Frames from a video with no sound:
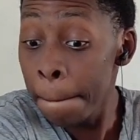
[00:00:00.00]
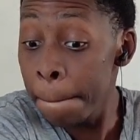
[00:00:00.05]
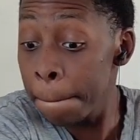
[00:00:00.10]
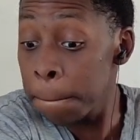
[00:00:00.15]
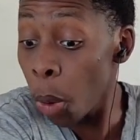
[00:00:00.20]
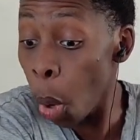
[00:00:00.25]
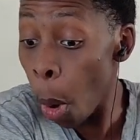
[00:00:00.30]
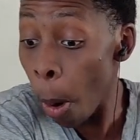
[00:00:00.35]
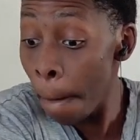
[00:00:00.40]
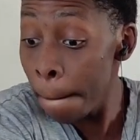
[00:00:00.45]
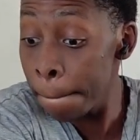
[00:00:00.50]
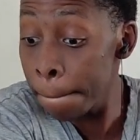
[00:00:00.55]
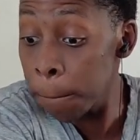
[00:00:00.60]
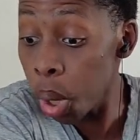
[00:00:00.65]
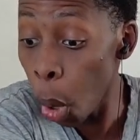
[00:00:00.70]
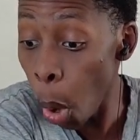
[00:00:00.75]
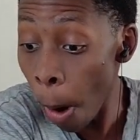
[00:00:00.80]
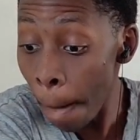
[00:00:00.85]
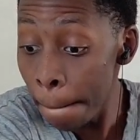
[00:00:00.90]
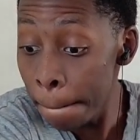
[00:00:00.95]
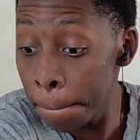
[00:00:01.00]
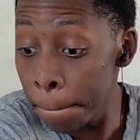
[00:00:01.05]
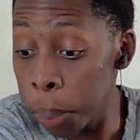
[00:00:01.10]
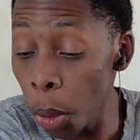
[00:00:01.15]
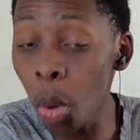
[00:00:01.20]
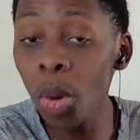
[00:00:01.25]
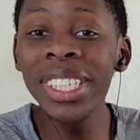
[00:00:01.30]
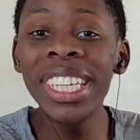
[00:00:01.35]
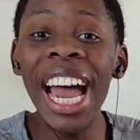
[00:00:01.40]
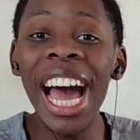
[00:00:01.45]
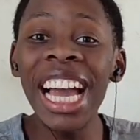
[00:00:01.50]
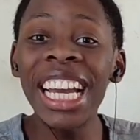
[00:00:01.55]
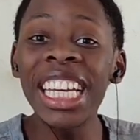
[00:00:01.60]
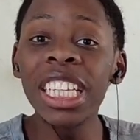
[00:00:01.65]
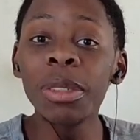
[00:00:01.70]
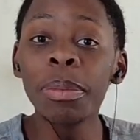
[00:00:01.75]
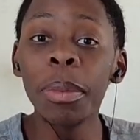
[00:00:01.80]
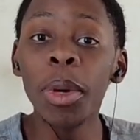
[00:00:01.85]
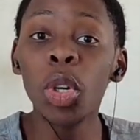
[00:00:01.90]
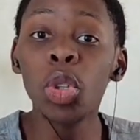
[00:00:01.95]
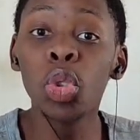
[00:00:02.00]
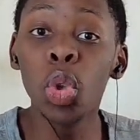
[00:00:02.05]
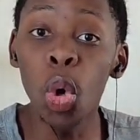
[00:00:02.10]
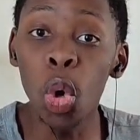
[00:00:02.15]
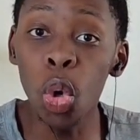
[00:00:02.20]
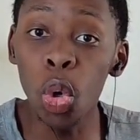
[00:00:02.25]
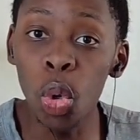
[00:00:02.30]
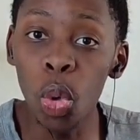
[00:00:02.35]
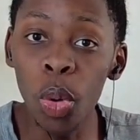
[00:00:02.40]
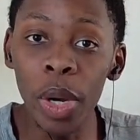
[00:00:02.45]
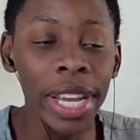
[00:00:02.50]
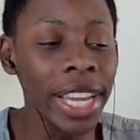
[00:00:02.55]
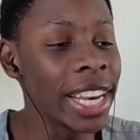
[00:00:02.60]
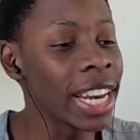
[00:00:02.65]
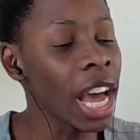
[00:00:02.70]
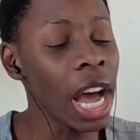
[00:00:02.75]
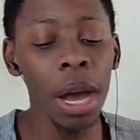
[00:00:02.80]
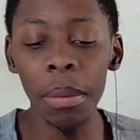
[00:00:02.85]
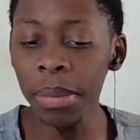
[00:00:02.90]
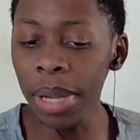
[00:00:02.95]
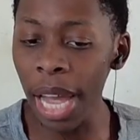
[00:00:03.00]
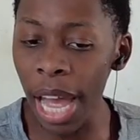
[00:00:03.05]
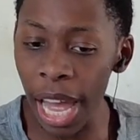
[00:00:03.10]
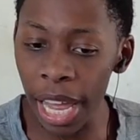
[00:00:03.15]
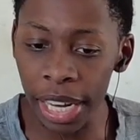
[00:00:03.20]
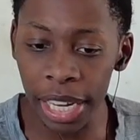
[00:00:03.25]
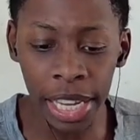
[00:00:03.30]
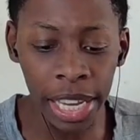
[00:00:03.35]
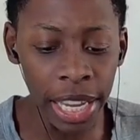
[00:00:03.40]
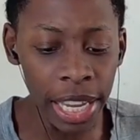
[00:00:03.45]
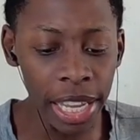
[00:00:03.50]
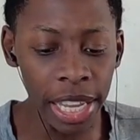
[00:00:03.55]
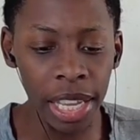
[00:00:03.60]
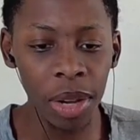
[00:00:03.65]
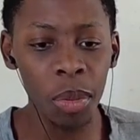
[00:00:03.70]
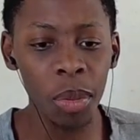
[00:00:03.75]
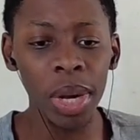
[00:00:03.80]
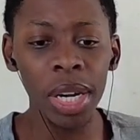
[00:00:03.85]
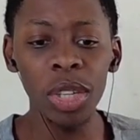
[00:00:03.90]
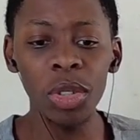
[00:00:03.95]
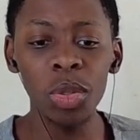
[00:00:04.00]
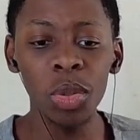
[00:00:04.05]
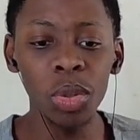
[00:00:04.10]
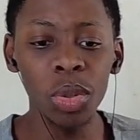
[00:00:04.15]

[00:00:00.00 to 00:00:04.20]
Dude, dude, dude, knock his Maduro in. I'm out of here. What is you